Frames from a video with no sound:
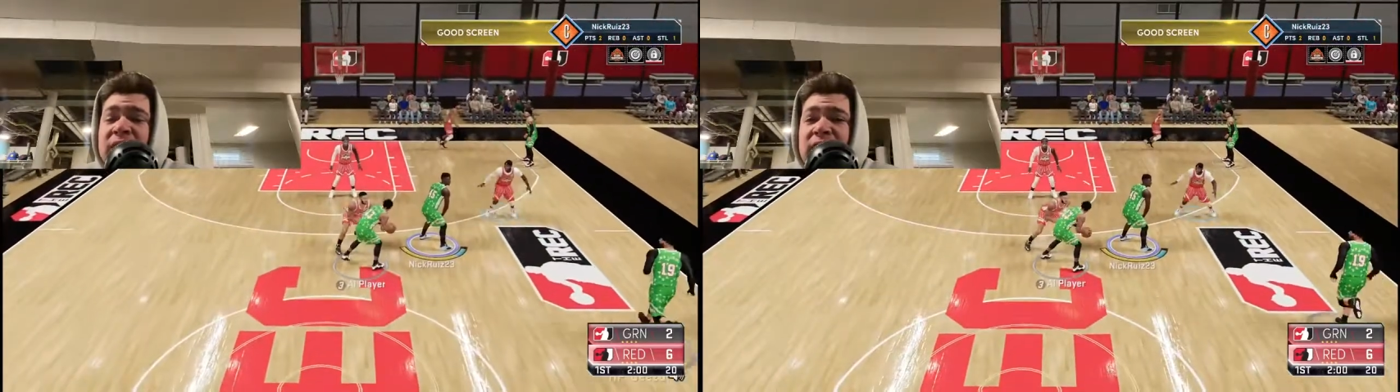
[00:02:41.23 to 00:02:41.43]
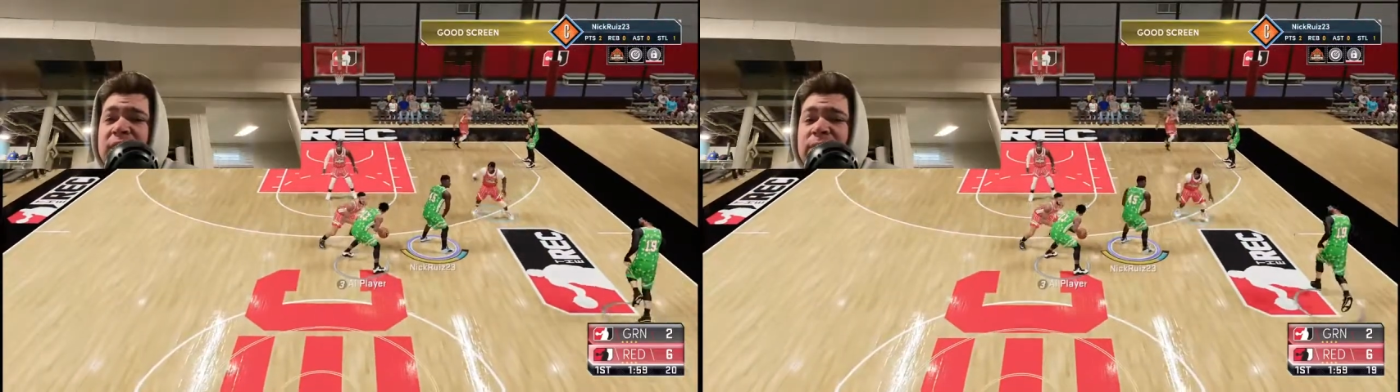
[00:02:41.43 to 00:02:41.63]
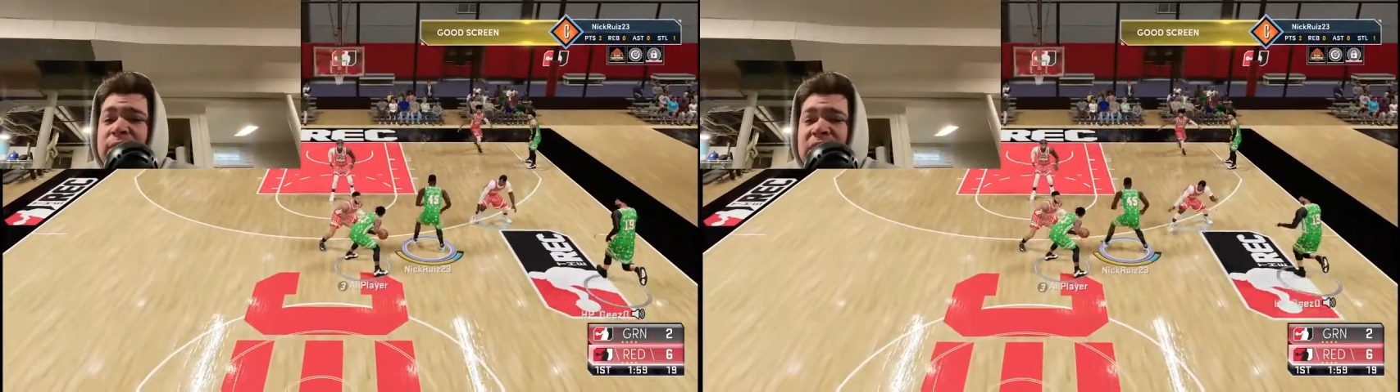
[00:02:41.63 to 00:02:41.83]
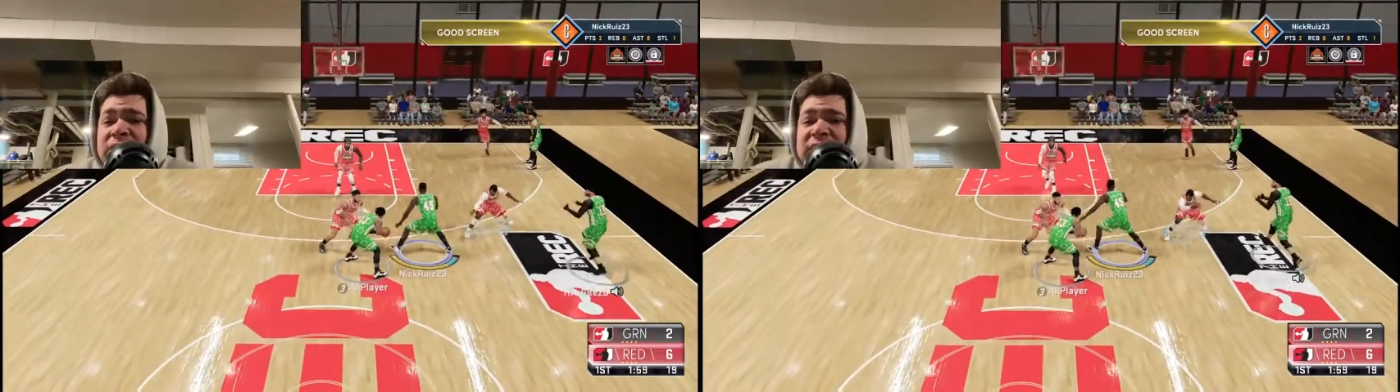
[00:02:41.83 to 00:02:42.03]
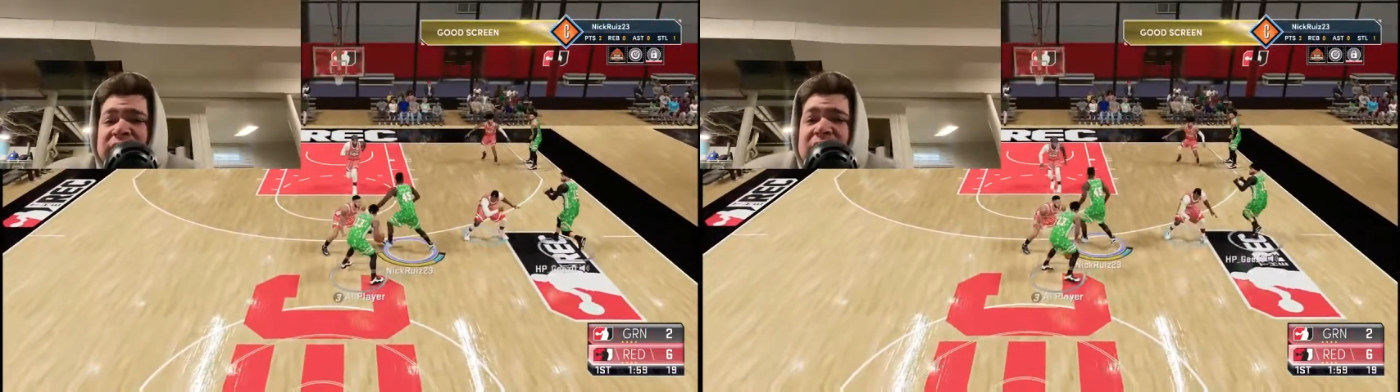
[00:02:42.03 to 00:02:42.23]
But I'm
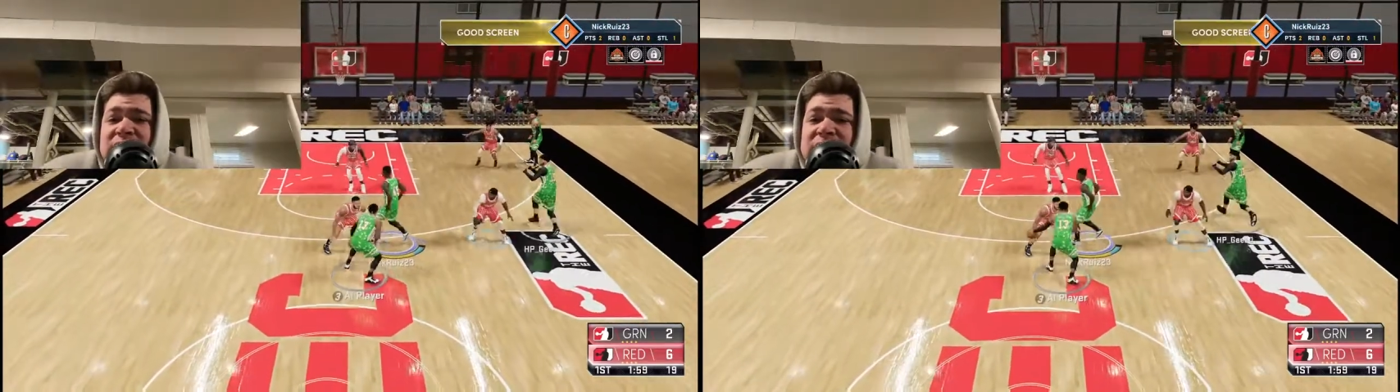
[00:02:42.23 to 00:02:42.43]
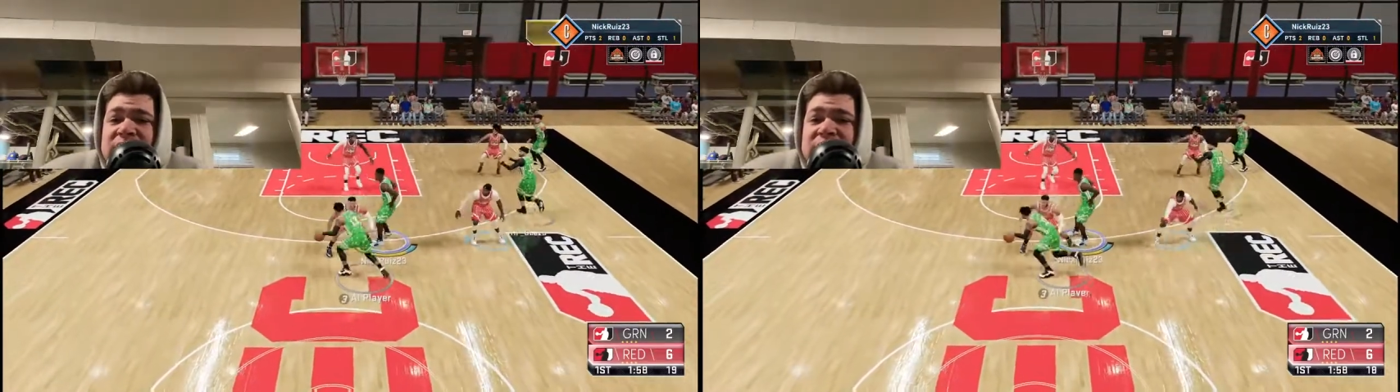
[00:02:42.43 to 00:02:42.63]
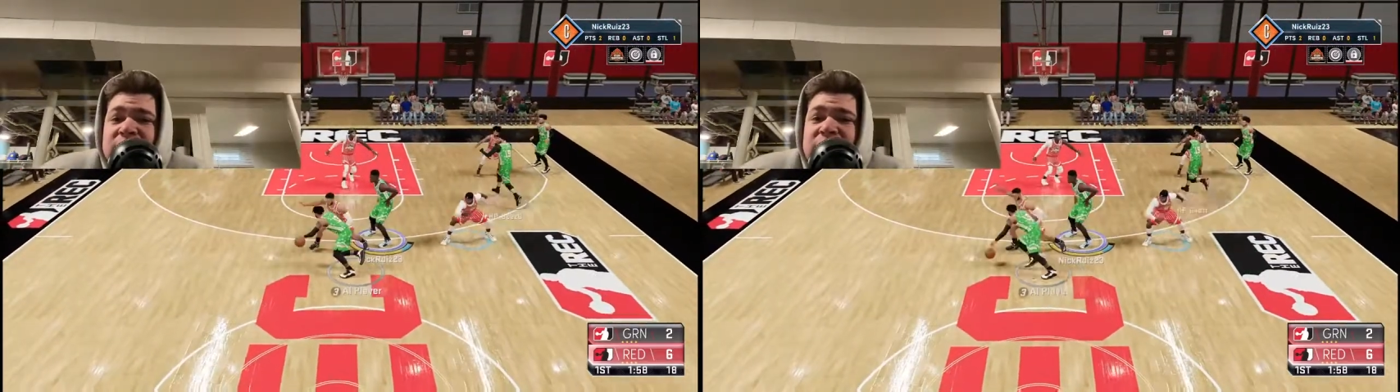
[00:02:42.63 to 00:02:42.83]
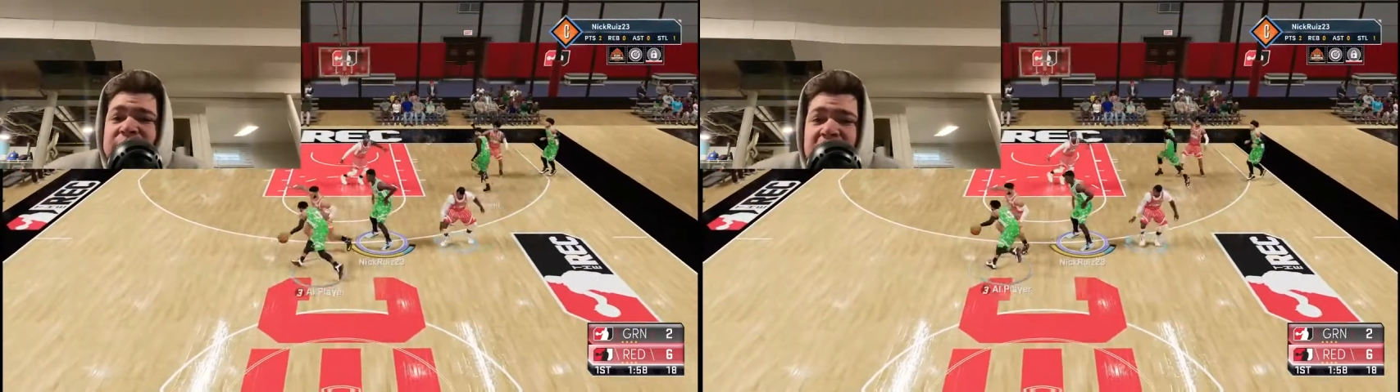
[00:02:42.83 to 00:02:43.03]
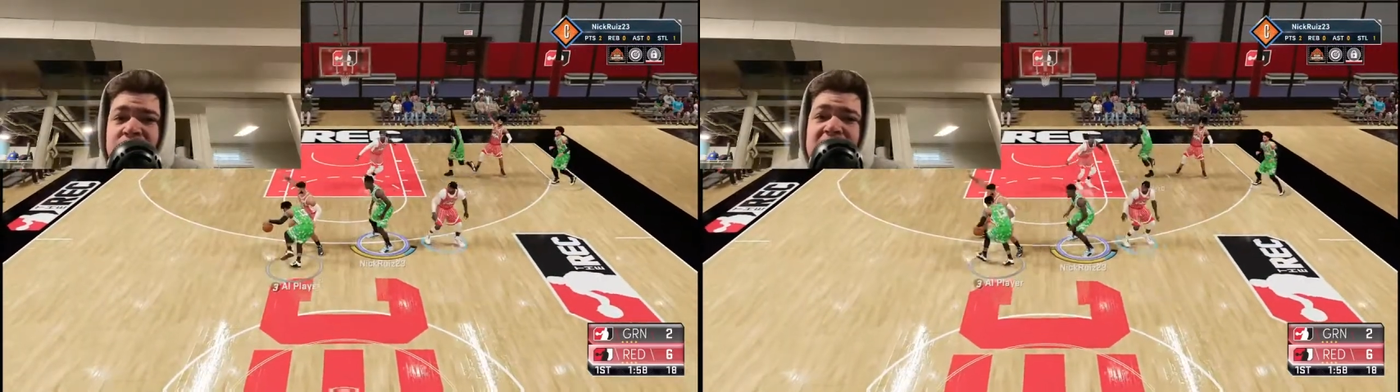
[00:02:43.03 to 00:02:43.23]
just telling you, it was
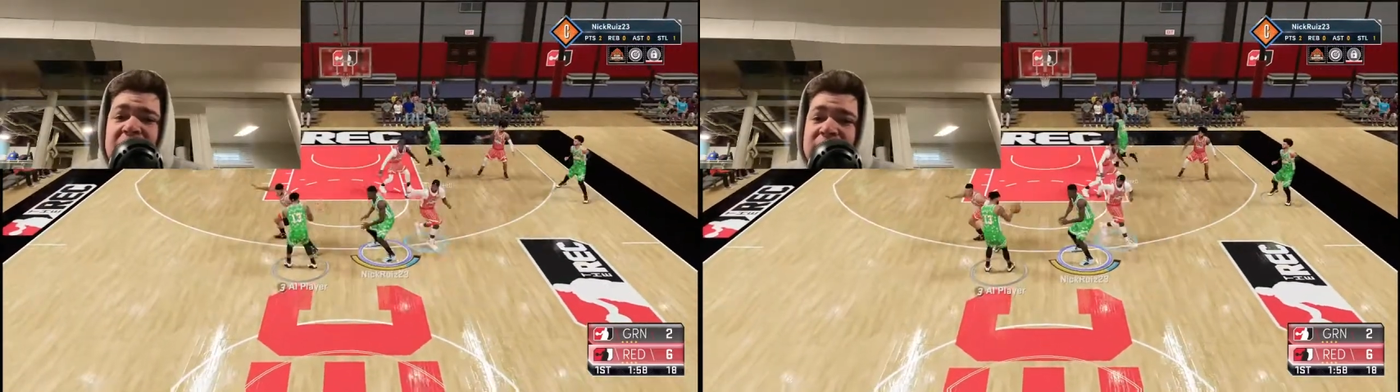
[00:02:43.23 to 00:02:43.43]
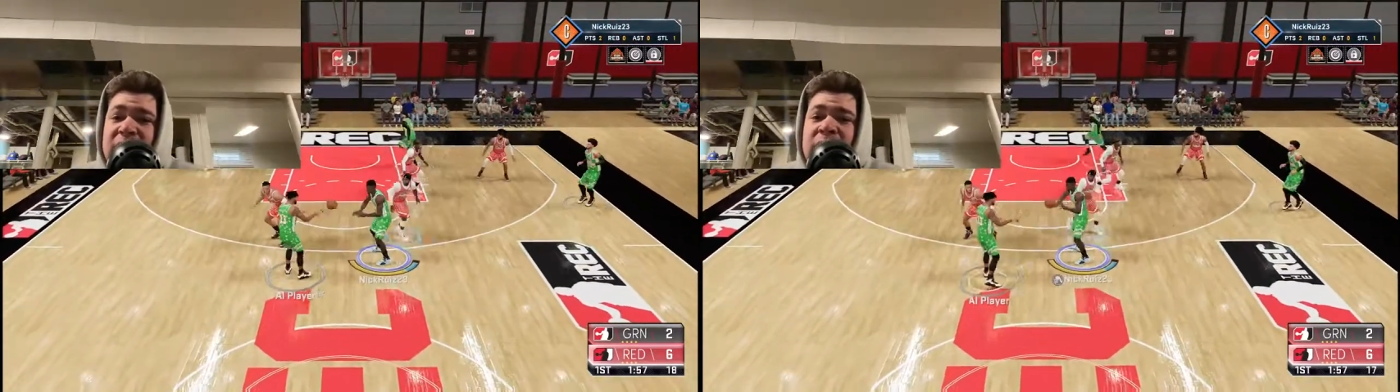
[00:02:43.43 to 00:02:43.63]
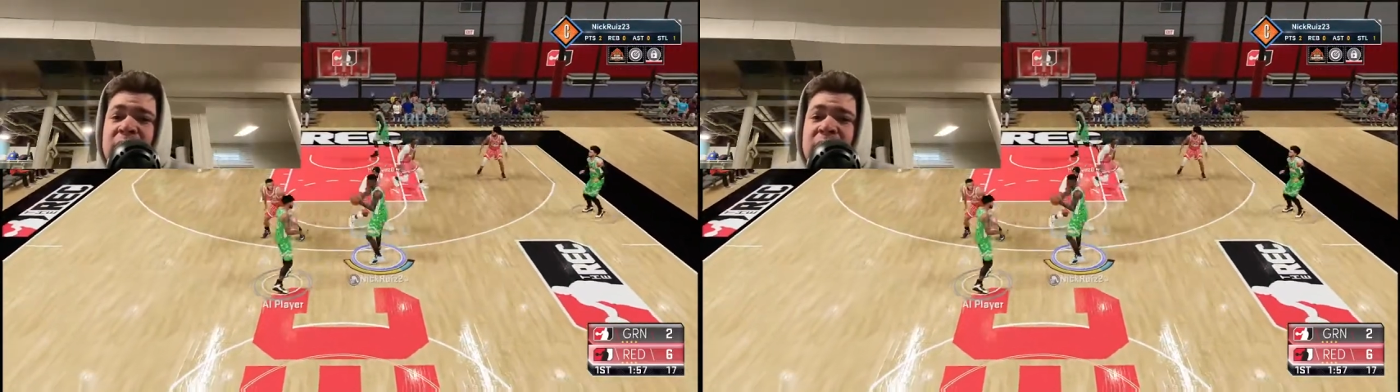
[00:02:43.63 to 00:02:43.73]
better back then.